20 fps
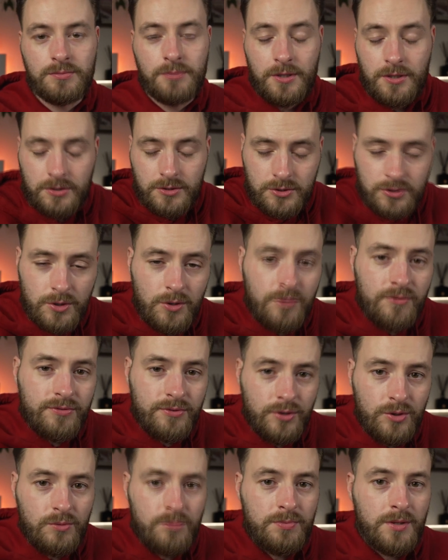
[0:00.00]
because so
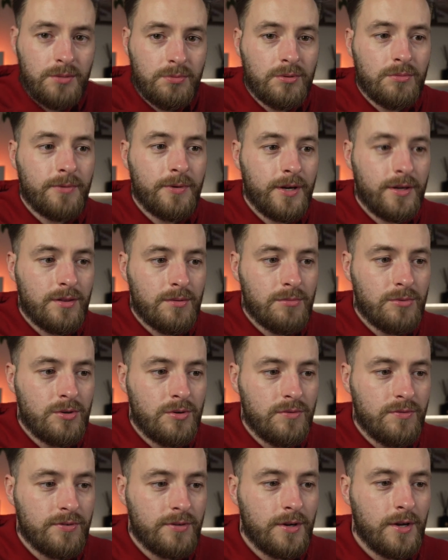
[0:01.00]
few people make the
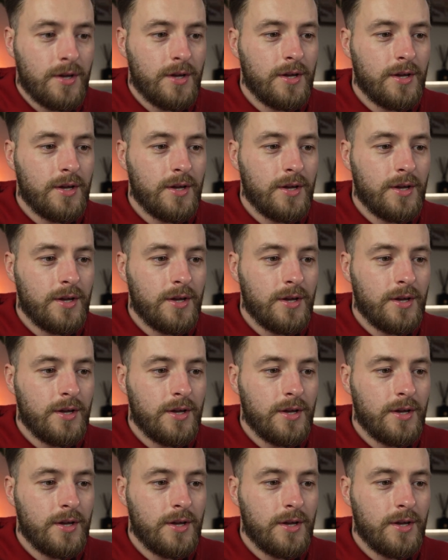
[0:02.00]
move.